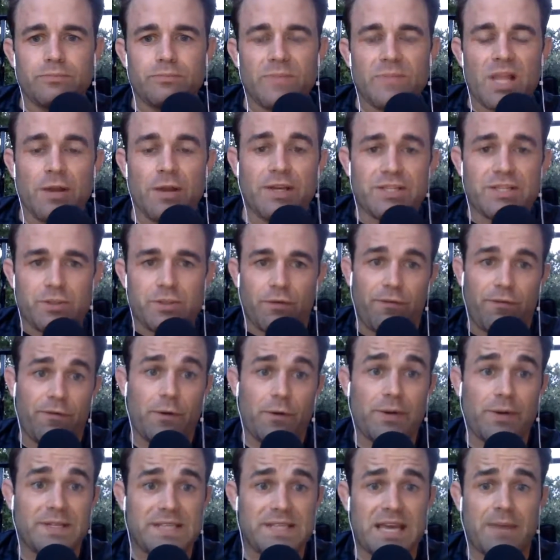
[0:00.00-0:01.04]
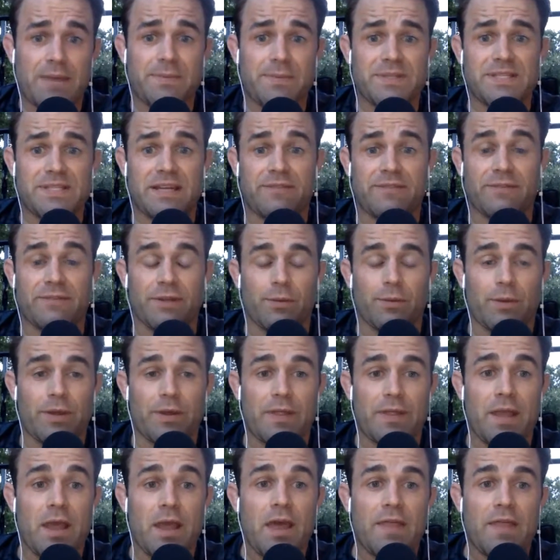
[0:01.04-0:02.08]
Okay, so Focus App is definitely
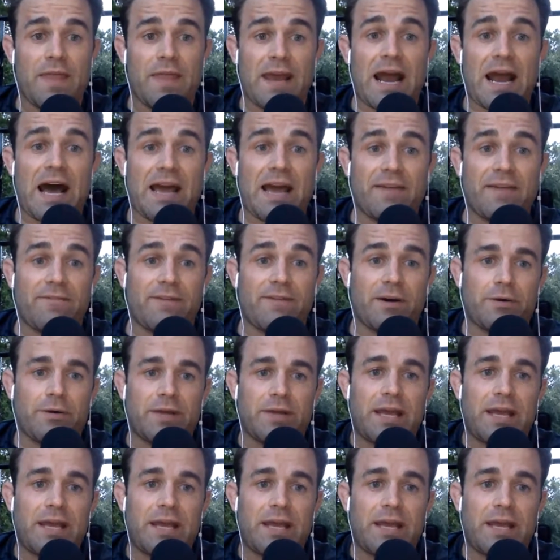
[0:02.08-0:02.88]
one that I have found,